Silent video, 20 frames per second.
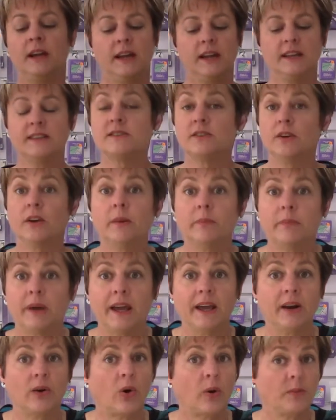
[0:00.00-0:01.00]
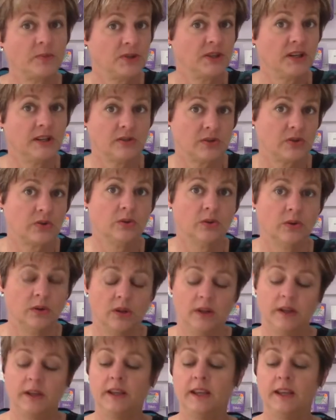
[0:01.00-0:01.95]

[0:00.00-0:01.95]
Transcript: It's not a bad option at all.